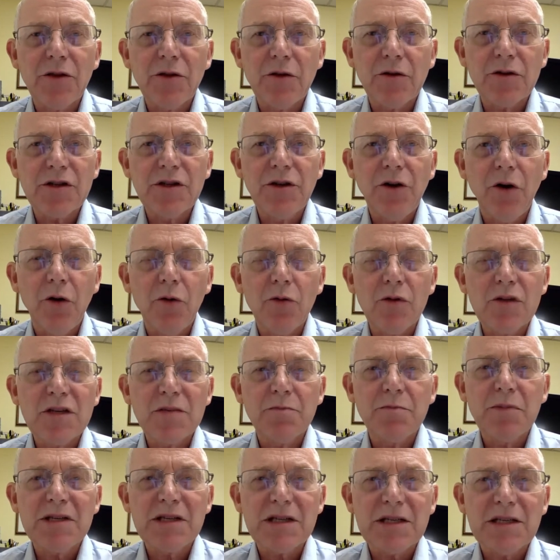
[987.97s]
There's no
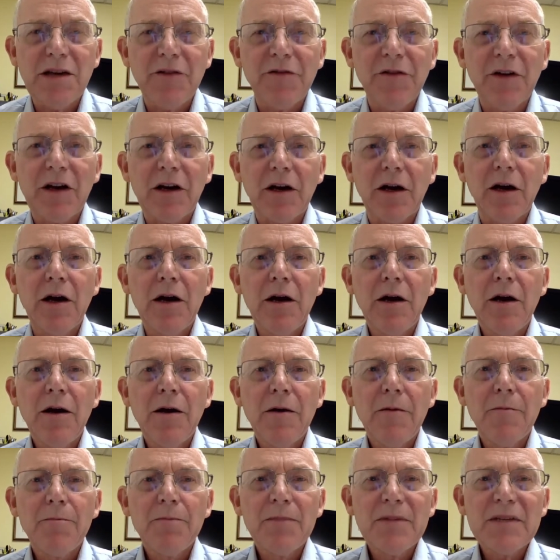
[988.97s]
specific
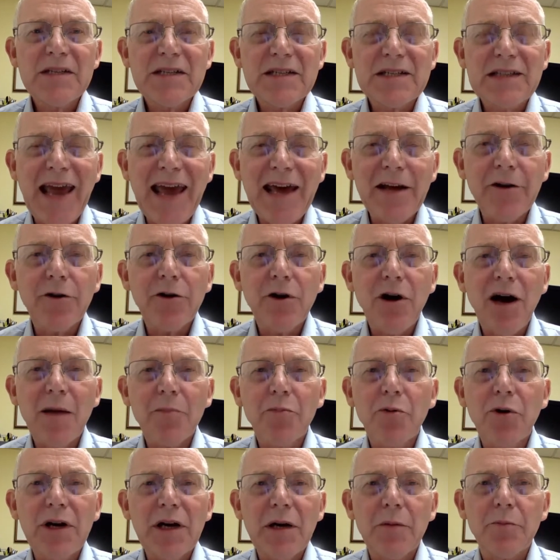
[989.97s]
standard
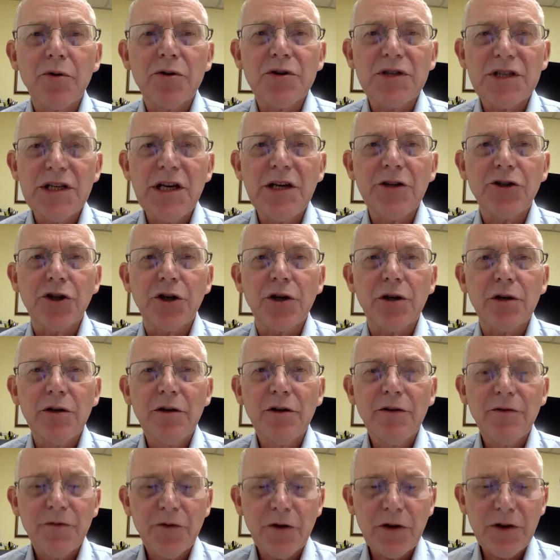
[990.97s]
operating procedure
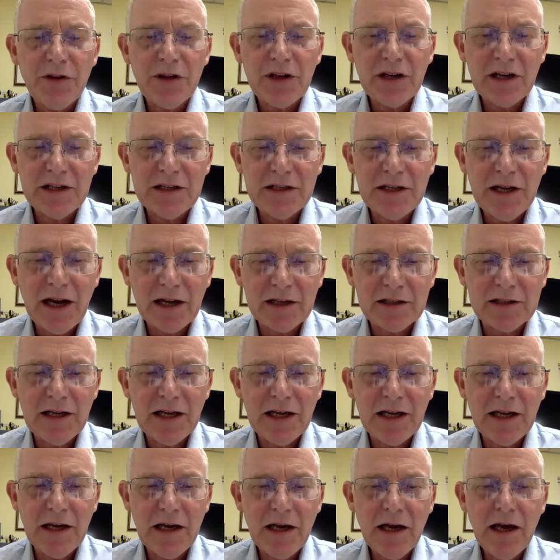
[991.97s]
for the
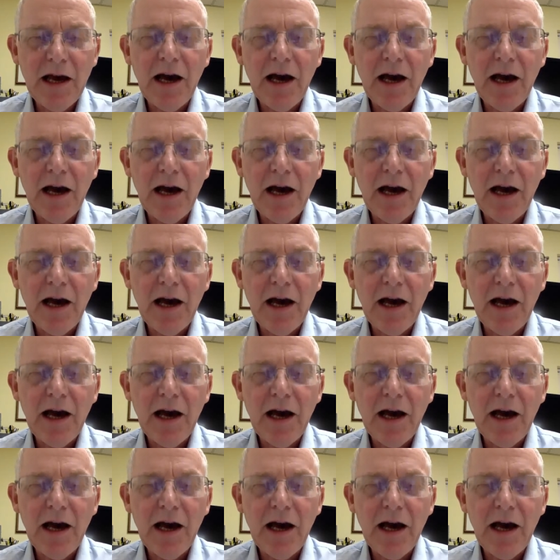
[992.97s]
conducting